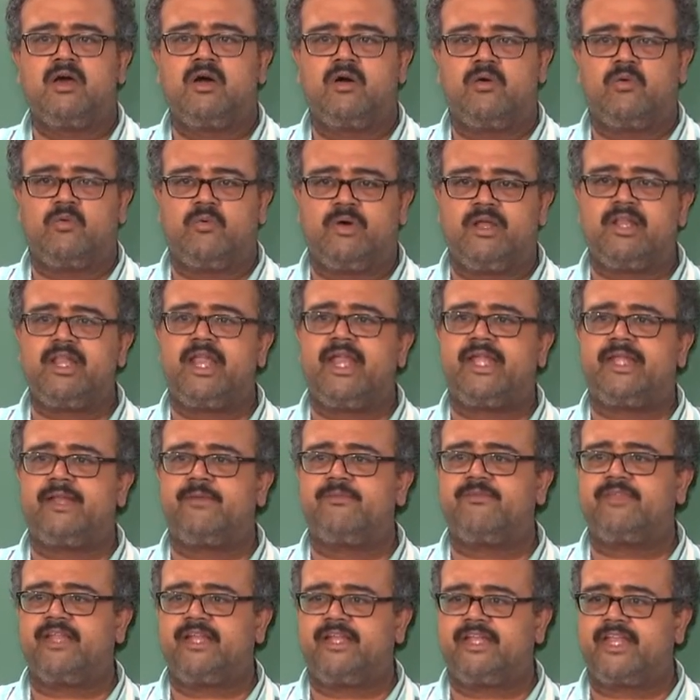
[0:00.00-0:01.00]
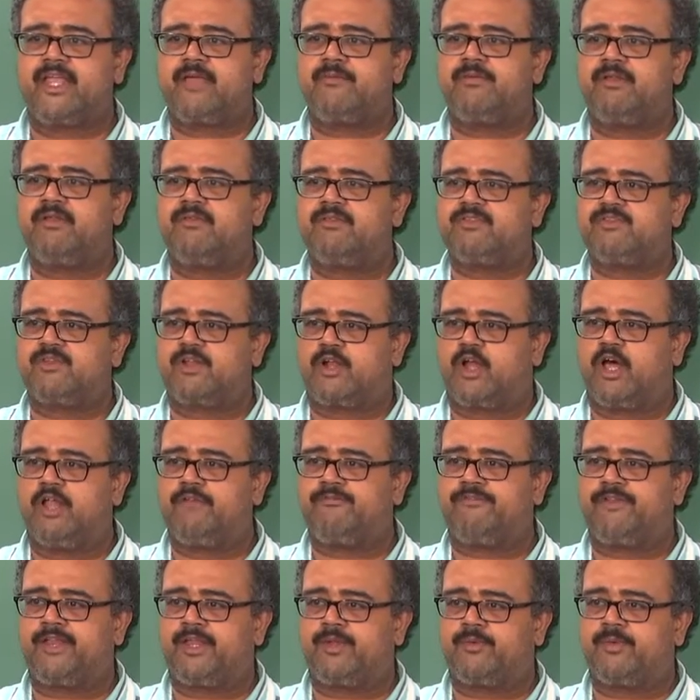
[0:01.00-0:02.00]
one item set table which are all
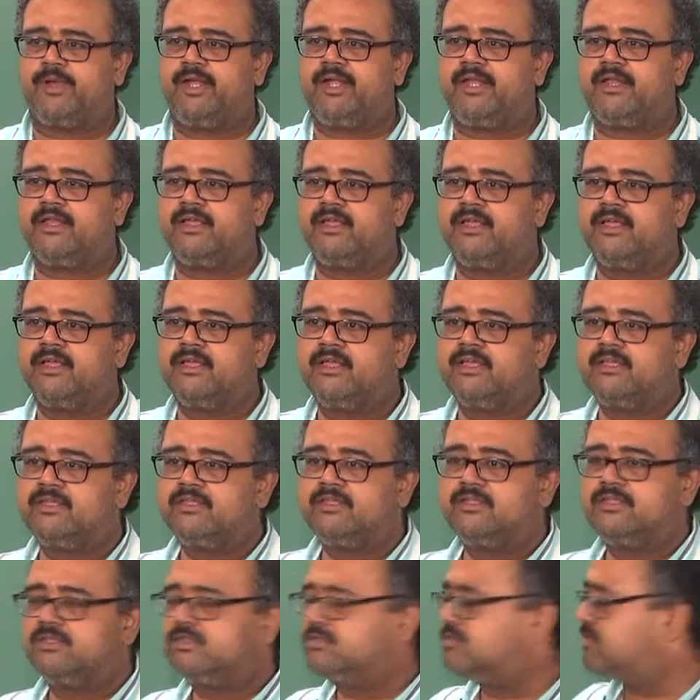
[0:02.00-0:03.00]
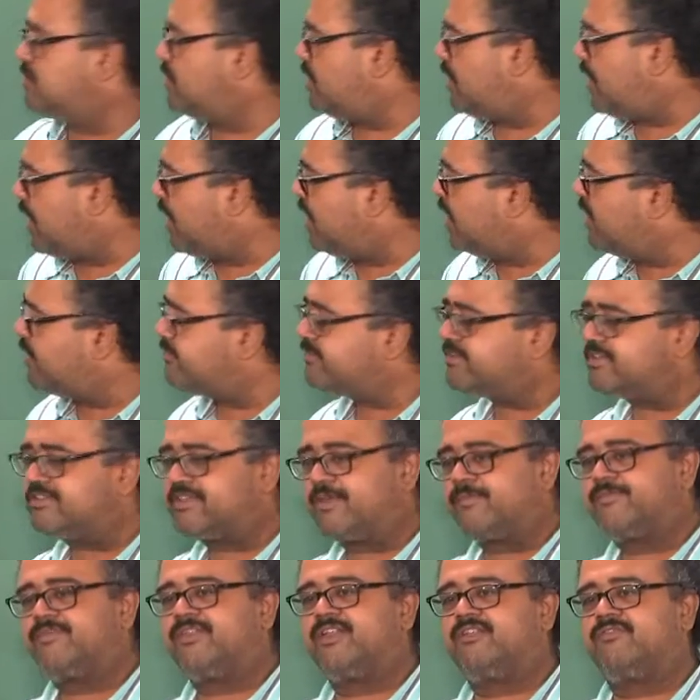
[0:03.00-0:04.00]
frequent, so all of the
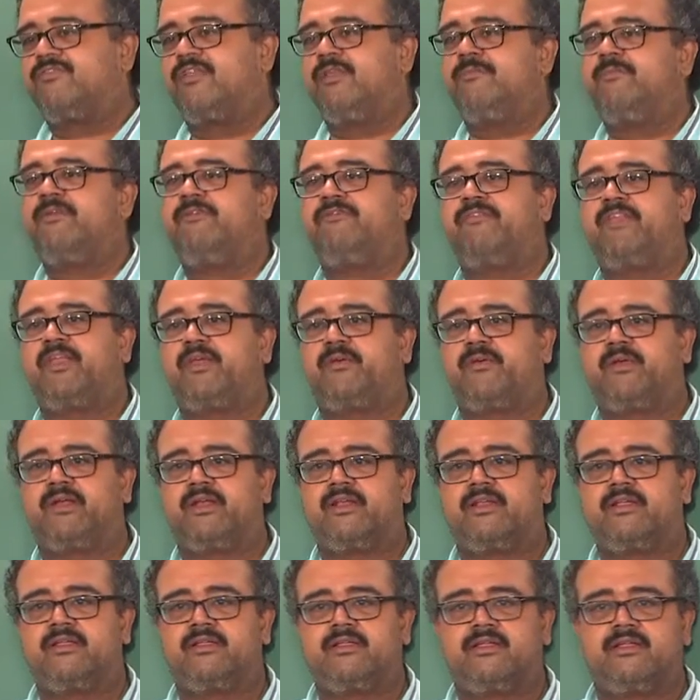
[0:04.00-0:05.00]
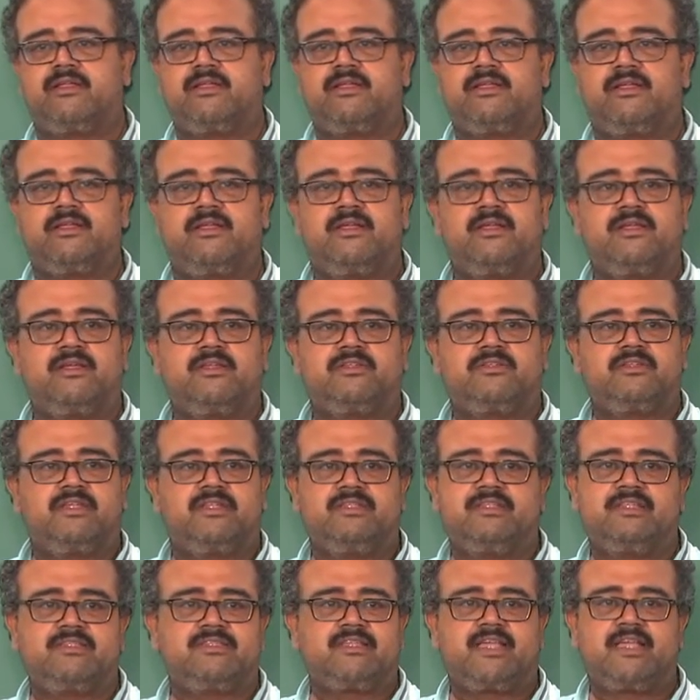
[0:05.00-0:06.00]
subsets will be frequent. So,
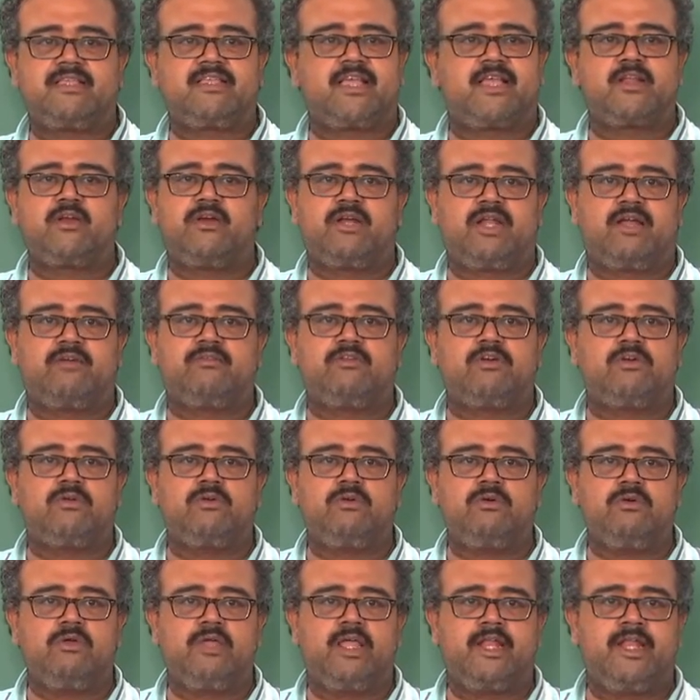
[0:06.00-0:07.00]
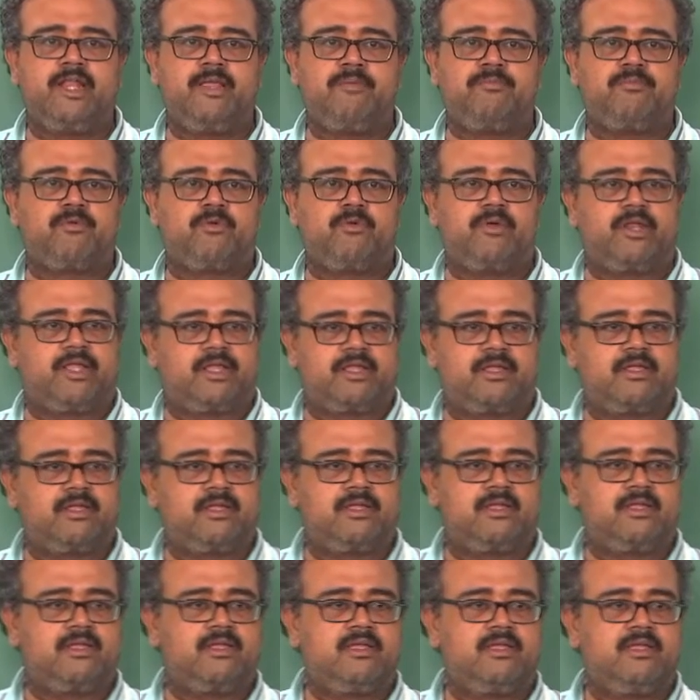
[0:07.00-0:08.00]
in this case I do not have to do any pruning,
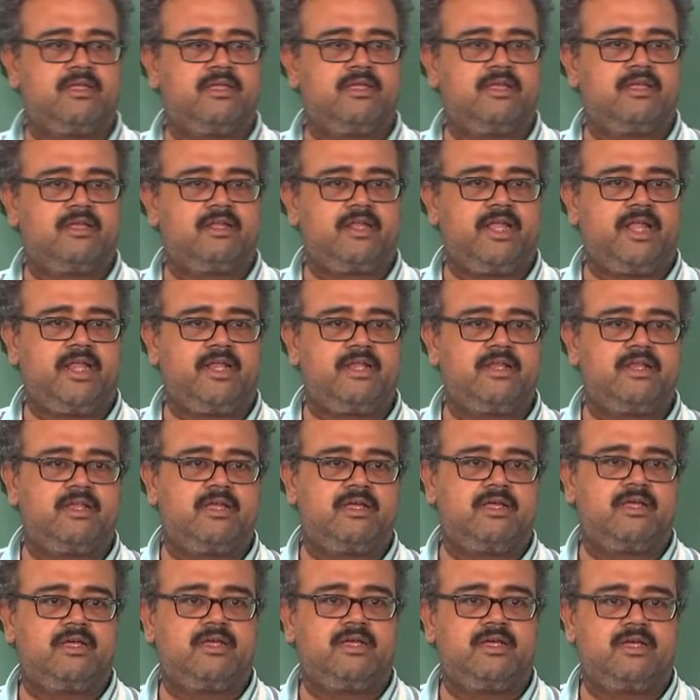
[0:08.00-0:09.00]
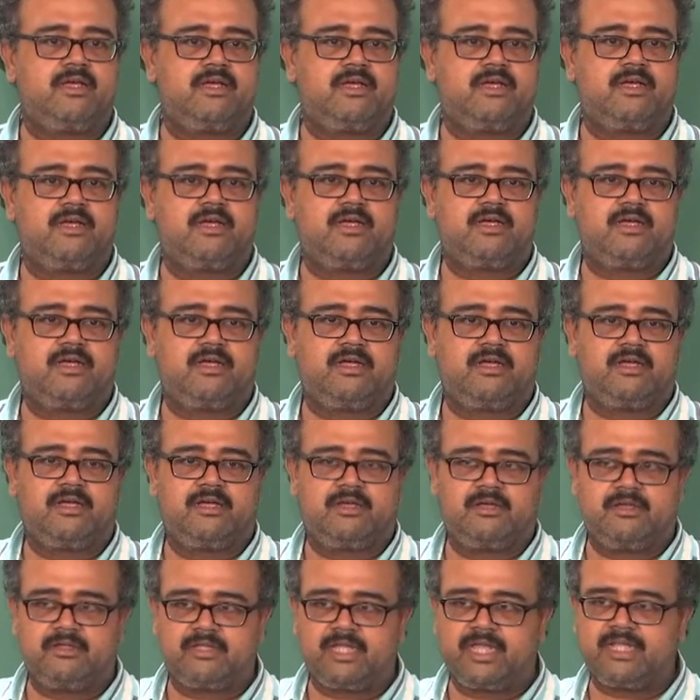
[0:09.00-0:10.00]
right,
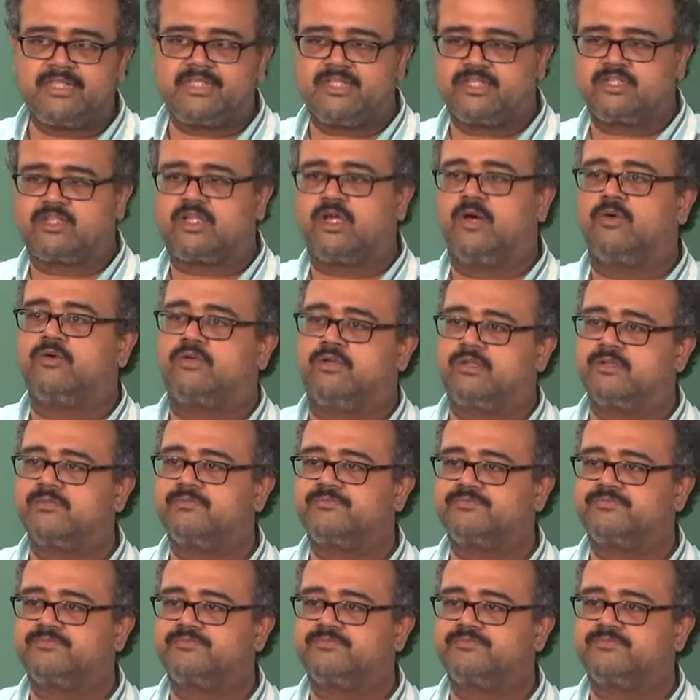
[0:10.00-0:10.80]
I will just count.